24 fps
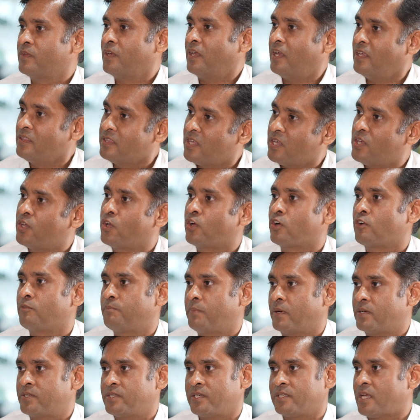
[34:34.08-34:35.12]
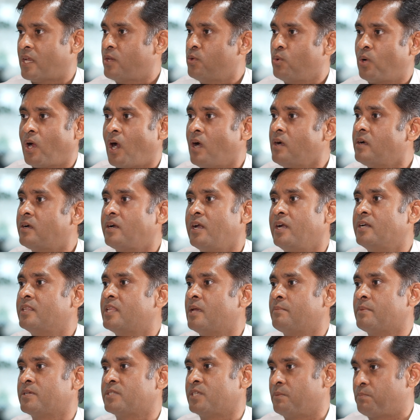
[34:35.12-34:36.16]
in the year of purchase, and you can't treat
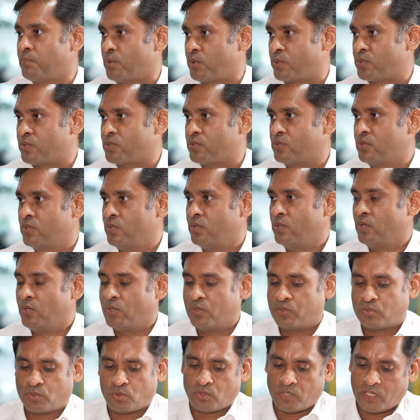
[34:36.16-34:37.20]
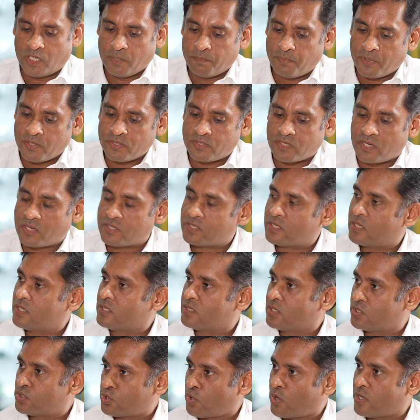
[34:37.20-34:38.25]
them as inputs. So depreciation
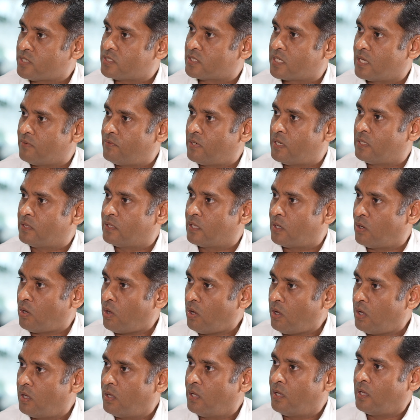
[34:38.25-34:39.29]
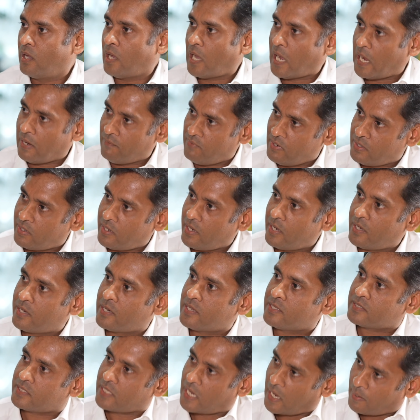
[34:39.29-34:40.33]
is a choice given in the law. I will treat it
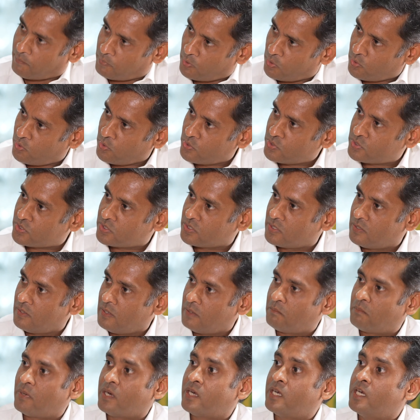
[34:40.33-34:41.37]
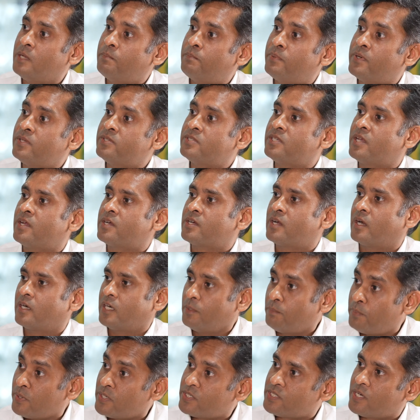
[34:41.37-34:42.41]
as capital goods, but
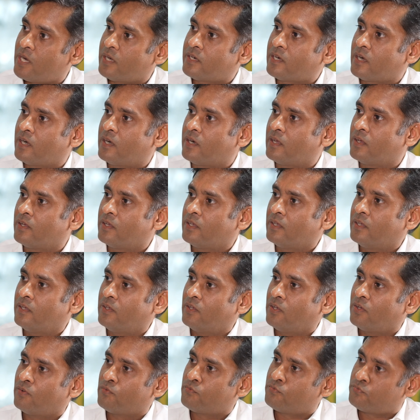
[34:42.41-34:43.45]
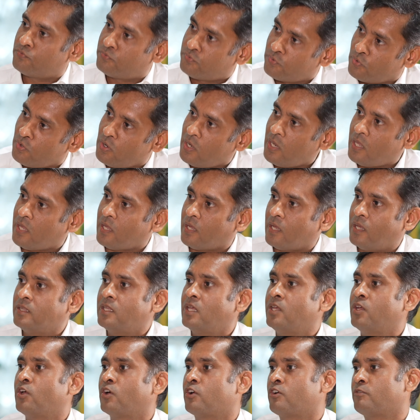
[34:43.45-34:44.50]
depreciated fully in
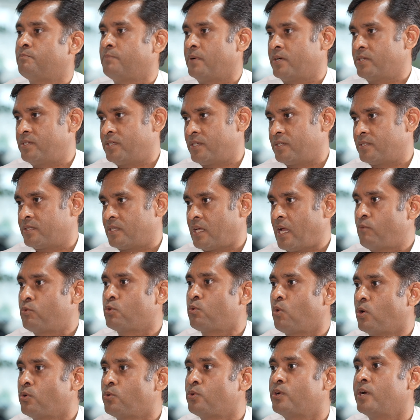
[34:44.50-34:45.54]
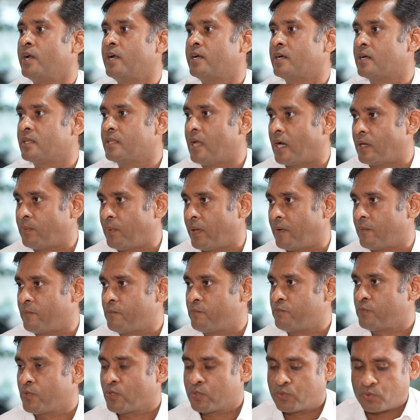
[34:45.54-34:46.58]
the year of purchase. I would want to treat it that way.
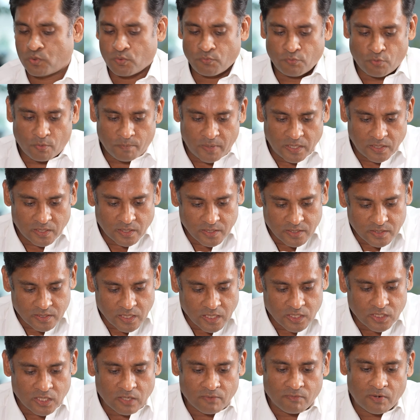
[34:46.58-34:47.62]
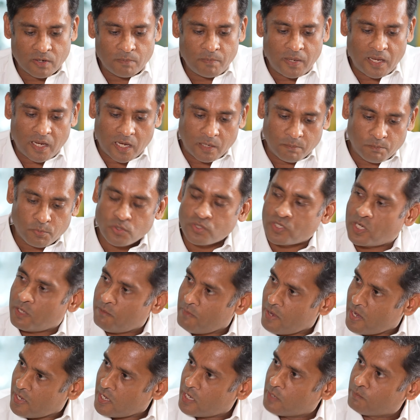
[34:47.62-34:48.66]
So for me, the distinction would be inputs
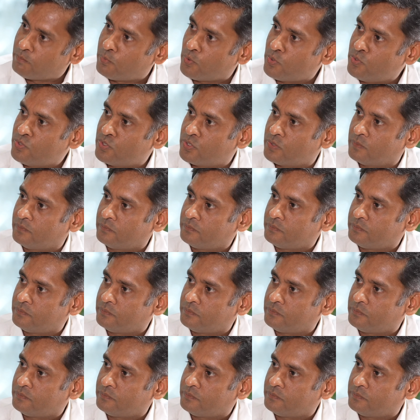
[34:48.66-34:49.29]
remain inputs,